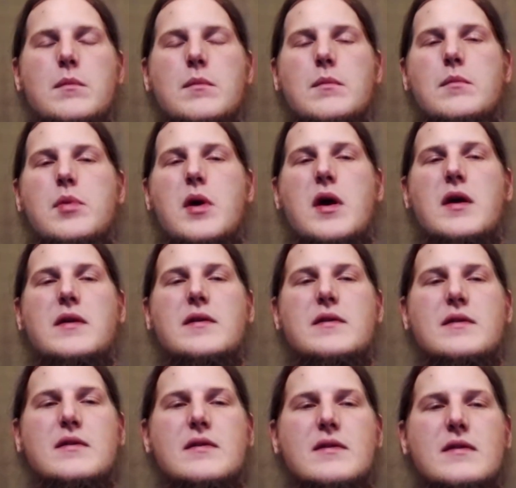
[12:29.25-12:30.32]

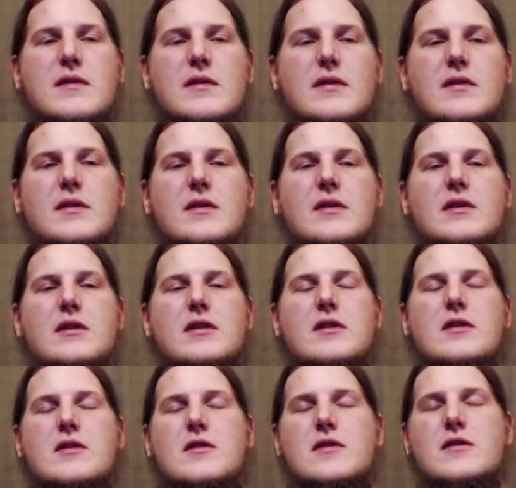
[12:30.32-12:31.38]
but
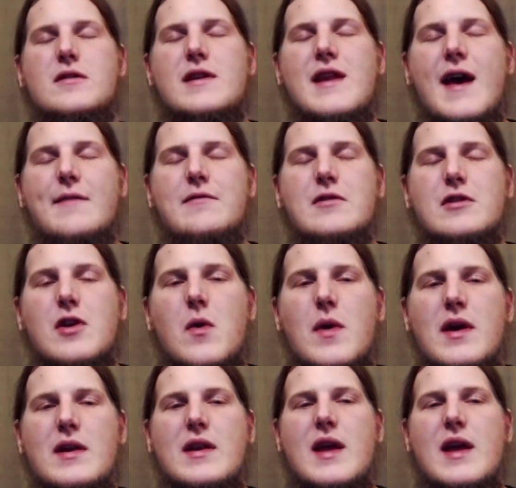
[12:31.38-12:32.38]
you're never going